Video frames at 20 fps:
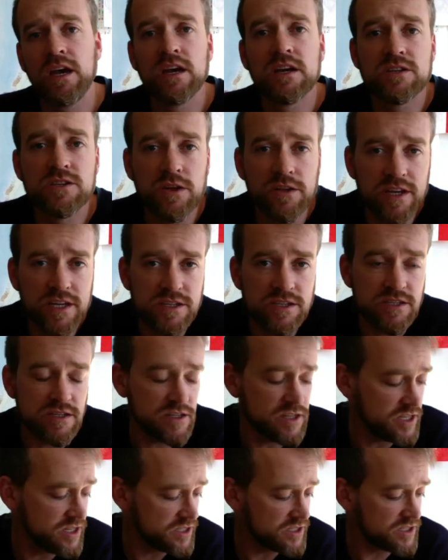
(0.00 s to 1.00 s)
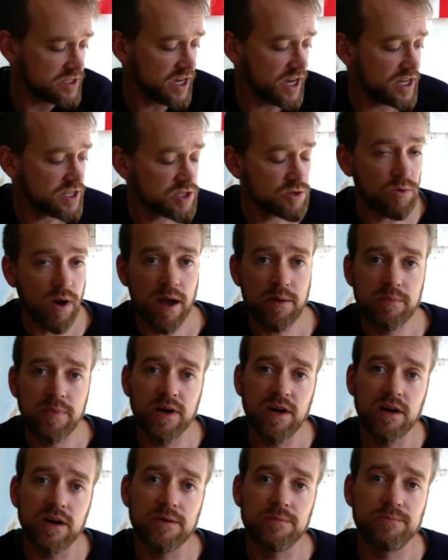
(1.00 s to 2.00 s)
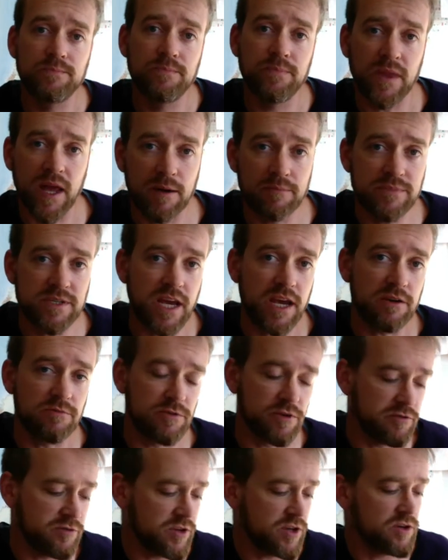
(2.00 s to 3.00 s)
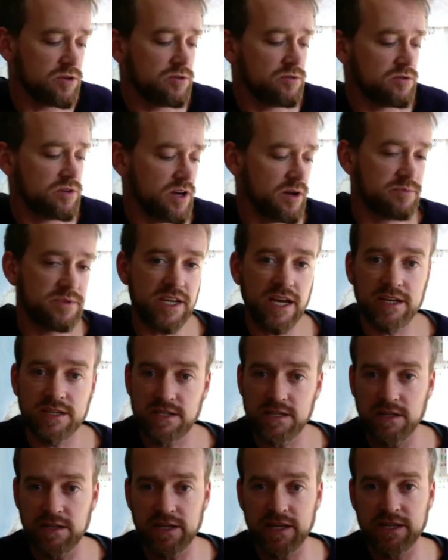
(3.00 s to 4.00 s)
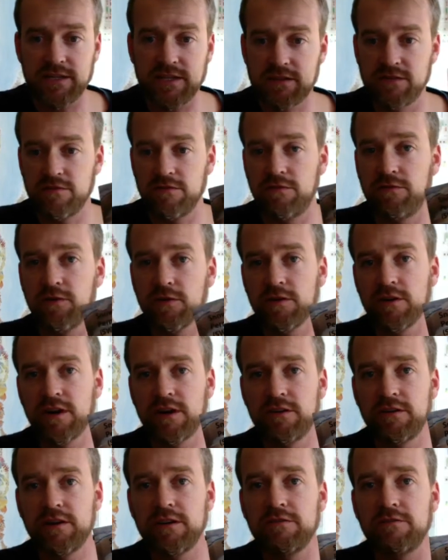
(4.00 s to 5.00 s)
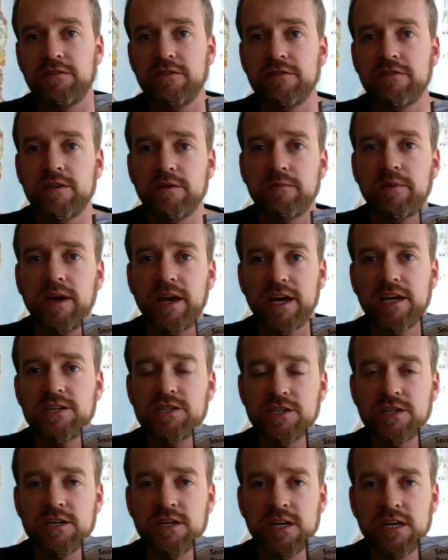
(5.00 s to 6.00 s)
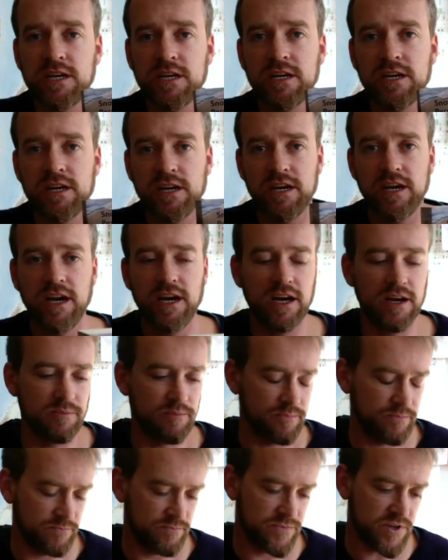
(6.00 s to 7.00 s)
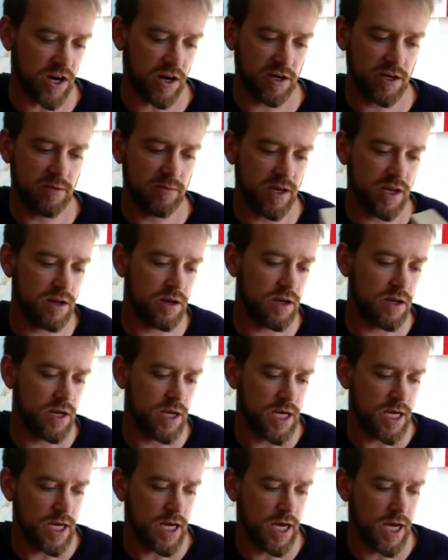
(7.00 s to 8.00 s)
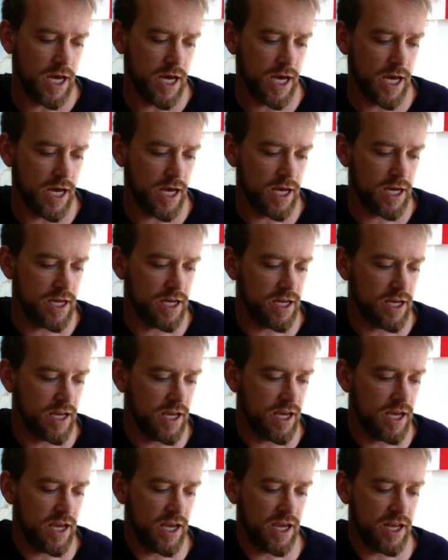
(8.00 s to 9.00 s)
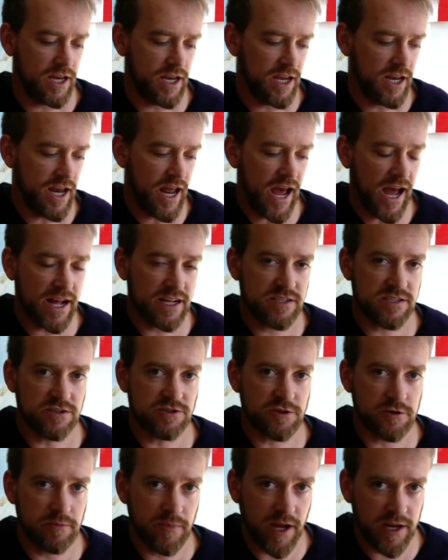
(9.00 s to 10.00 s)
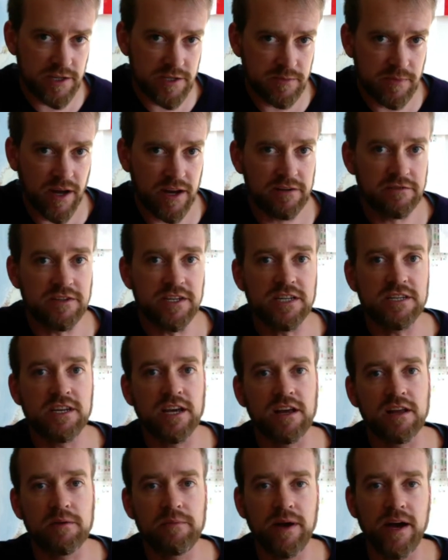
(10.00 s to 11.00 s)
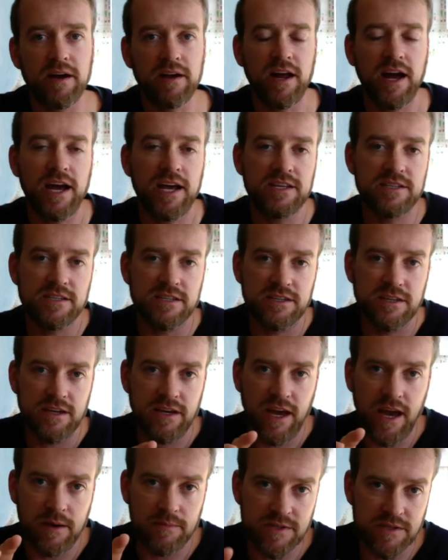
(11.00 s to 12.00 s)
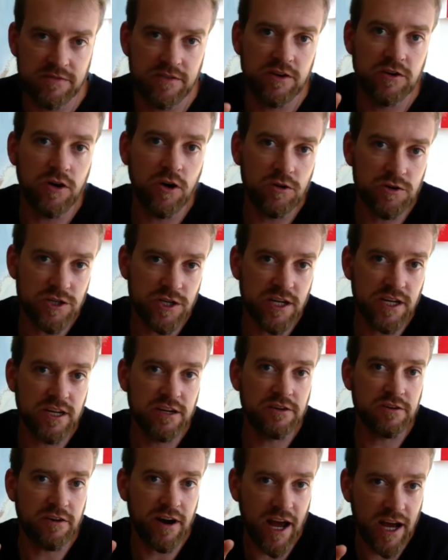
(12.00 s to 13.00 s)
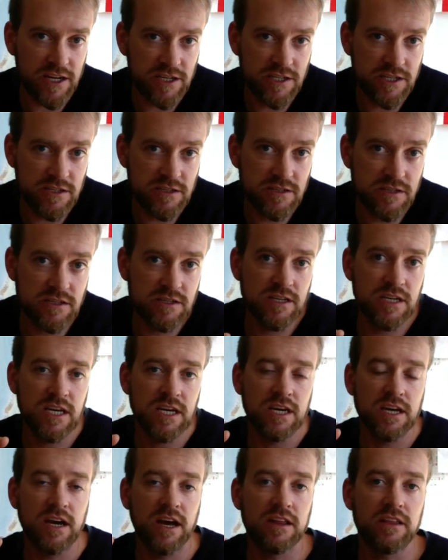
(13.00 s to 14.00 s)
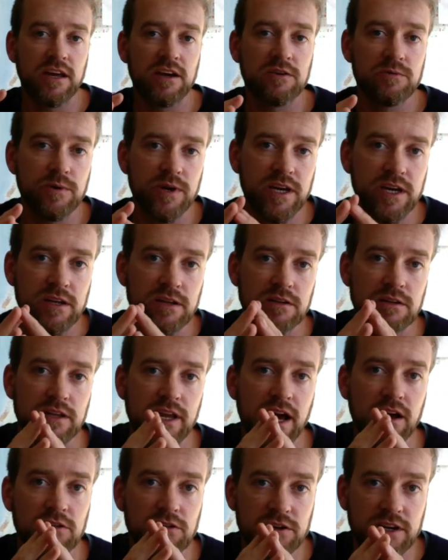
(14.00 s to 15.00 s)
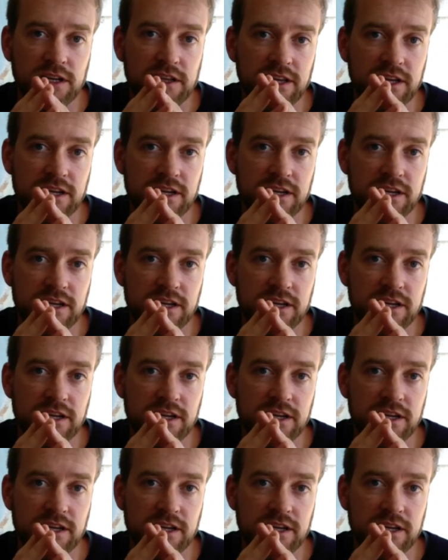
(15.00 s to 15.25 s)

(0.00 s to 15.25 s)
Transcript: So this SWIPA update to this 450-page document. It adds a tremendous amount of detail about ice, atmosphere, ocean interactions. I think we can now look at